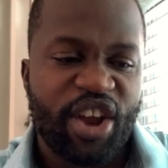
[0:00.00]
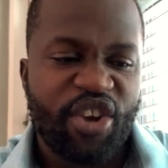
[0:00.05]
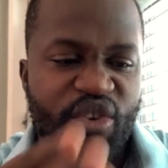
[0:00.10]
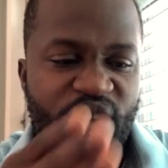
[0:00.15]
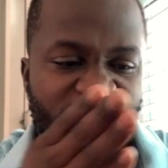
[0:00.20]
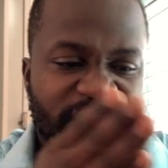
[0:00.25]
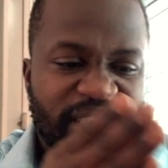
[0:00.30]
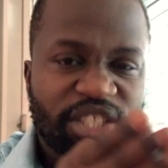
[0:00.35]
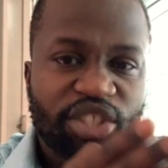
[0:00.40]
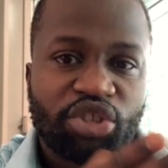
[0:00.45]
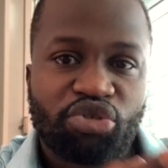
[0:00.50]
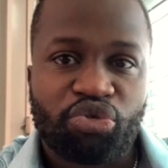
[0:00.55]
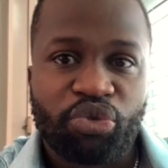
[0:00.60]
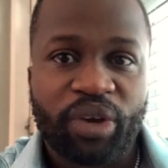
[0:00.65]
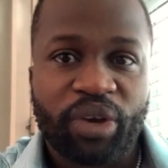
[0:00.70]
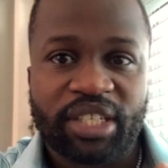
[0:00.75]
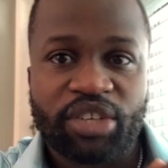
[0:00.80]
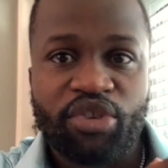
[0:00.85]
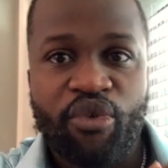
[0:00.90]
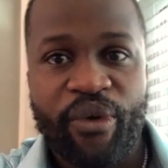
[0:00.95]

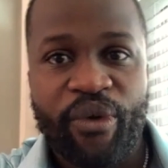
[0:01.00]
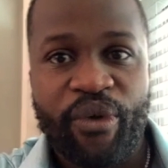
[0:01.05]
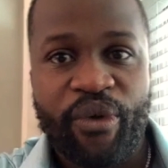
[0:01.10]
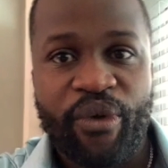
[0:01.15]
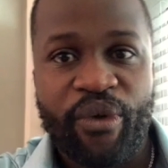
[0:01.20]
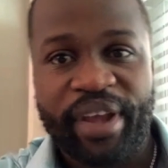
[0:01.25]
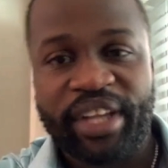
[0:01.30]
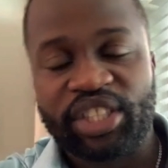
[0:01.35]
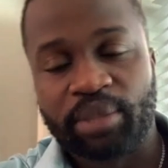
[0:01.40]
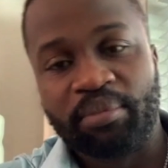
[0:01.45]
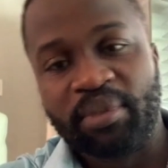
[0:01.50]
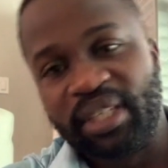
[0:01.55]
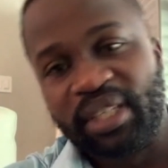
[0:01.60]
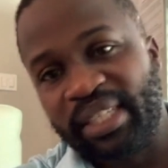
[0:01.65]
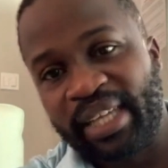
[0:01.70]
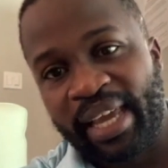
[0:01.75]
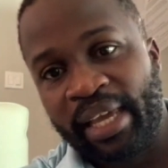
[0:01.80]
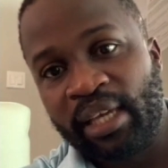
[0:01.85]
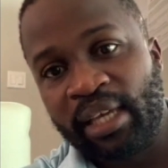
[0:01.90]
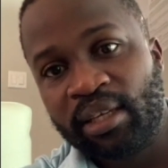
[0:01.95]
strict regiment
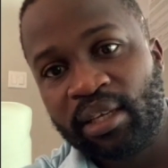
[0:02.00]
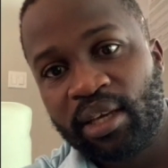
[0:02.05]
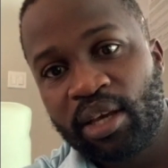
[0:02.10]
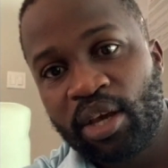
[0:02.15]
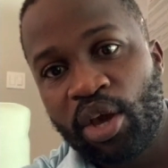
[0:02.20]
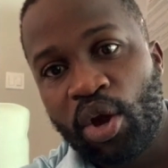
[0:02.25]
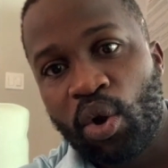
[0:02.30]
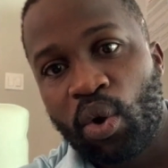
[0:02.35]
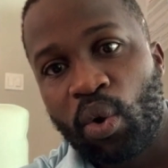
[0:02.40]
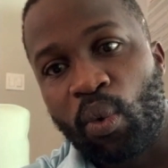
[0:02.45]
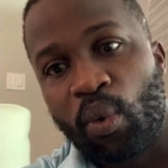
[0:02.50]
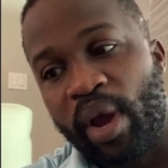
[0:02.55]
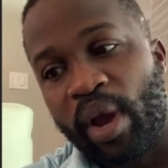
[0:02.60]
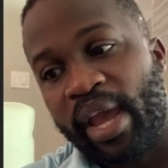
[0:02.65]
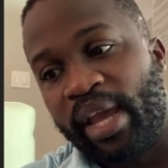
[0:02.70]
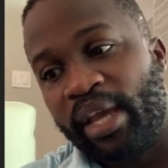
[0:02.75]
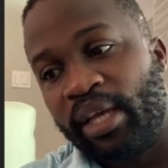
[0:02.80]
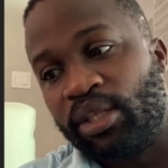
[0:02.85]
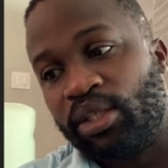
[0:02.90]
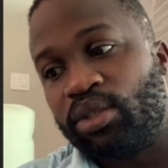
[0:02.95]
day,
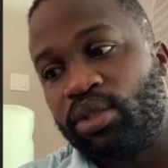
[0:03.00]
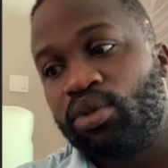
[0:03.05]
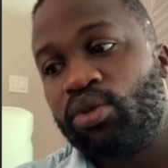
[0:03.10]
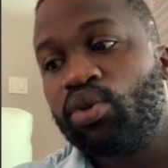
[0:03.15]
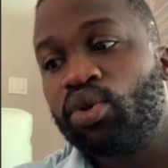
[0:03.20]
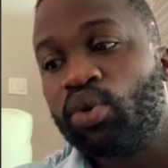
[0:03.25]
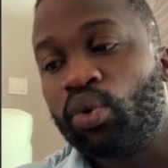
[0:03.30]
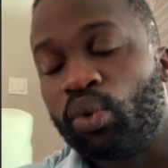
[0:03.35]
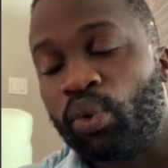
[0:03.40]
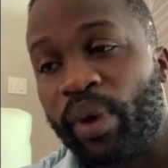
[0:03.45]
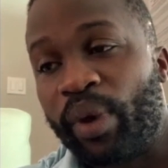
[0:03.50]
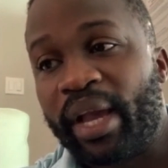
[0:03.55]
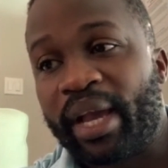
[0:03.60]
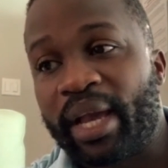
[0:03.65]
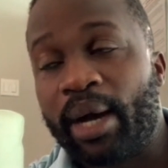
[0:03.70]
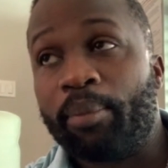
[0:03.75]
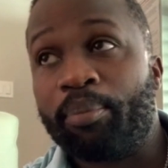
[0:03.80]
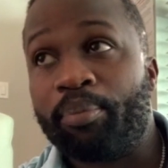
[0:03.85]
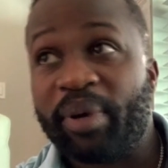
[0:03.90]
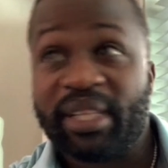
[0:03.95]
whereas you would wake
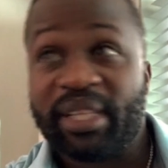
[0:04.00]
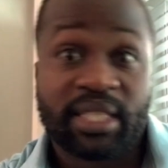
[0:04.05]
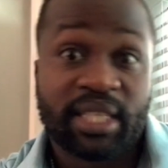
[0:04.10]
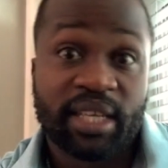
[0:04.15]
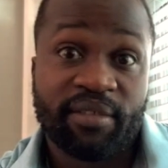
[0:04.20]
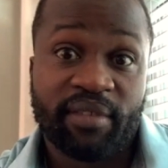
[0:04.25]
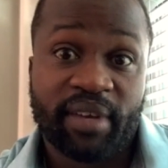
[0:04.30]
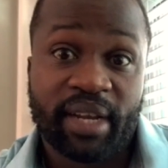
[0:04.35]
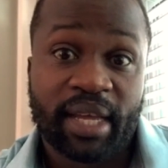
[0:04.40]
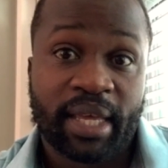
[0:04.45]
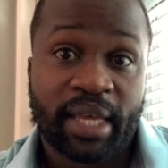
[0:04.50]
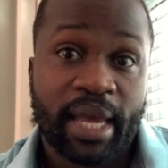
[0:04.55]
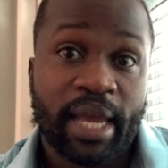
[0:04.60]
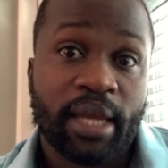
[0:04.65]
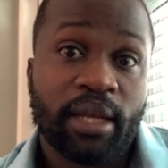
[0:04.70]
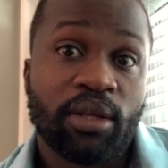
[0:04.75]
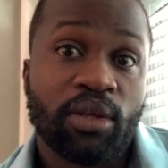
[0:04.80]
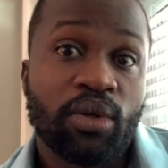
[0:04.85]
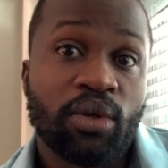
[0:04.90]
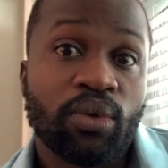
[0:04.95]
up at 7 again
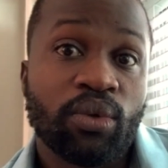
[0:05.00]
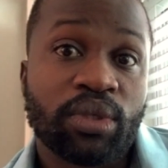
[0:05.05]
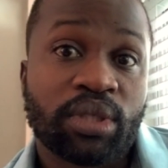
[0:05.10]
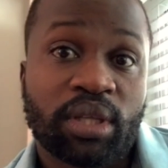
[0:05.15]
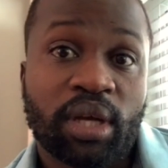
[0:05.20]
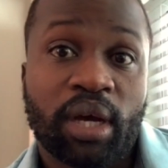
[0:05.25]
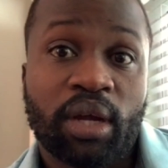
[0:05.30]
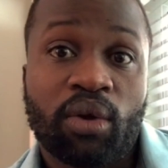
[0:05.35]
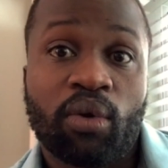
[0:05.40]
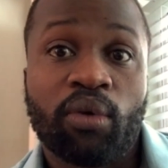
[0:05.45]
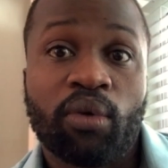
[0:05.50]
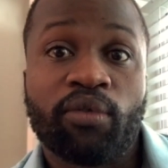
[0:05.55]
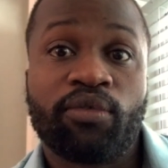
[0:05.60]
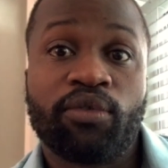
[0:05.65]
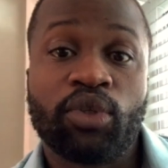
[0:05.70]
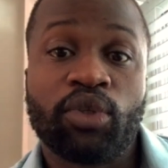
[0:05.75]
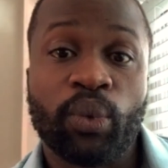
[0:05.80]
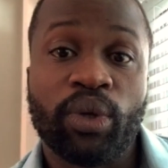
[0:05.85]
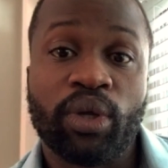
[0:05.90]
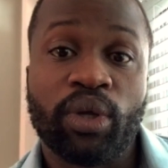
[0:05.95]
and you start off
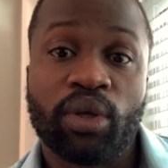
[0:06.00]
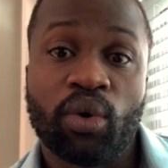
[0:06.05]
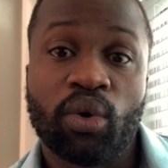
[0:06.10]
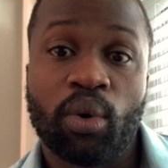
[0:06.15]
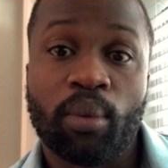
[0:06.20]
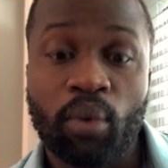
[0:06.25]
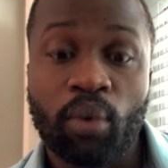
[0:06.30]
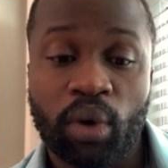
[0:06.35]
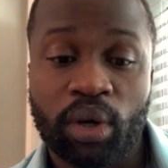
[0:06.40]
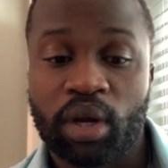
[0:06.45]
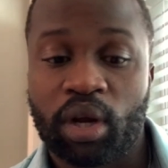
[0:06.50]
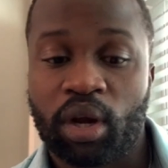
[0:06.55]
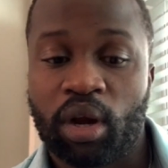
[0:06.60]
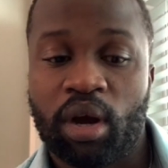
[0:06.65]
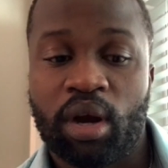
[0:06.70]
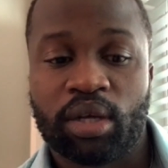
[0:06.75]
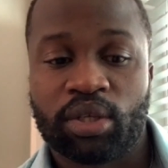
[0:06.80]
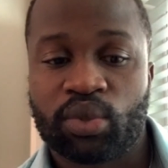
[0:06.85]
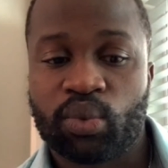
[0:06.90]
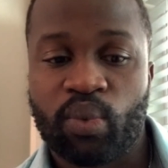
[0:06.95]
doing your morning
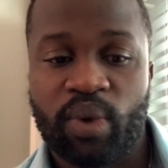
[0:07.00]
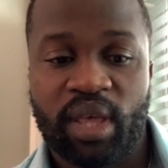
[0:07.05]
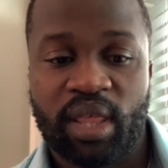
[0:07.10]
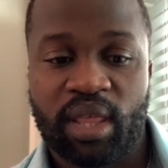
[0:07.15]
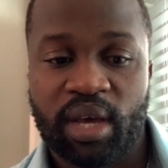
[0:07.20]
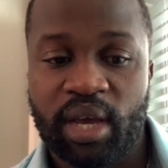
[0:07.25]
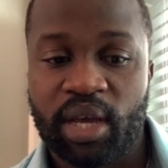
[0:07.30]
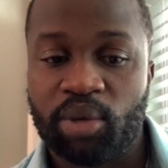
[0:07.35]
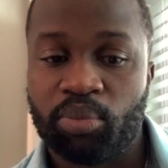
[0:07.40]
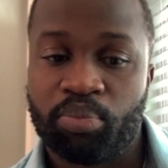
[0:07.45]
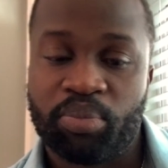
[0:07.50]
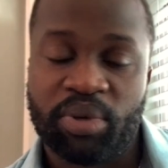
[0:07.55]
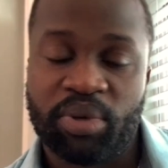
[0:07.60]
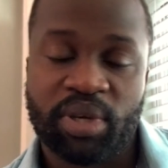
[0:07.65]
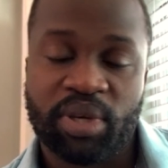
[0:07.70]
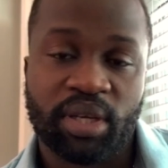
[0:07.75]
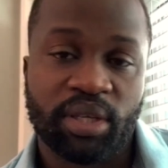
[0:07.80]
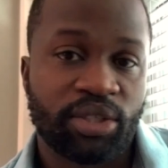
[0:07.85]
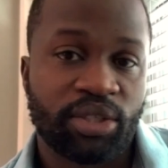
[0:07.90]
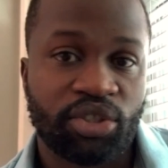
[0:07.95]
class, whether it
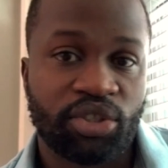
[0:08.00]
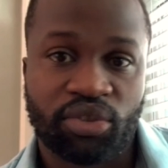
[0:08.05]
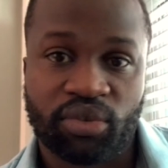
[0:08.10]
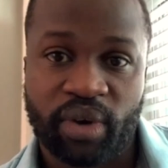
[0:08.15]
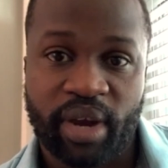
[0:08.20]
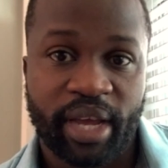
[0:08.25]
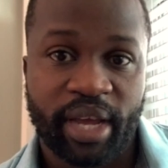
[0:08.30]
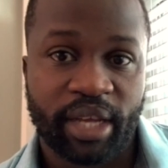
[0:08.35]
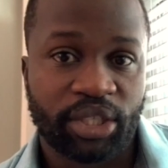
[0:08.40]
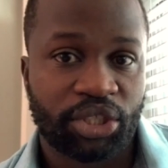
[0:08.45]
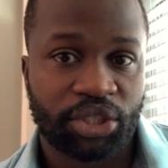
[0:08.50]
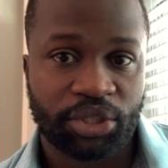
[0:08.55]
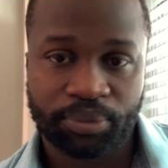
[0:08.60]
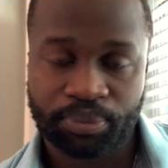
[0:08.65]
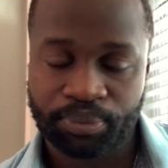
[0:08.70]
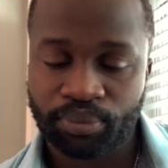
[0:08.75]
be stretch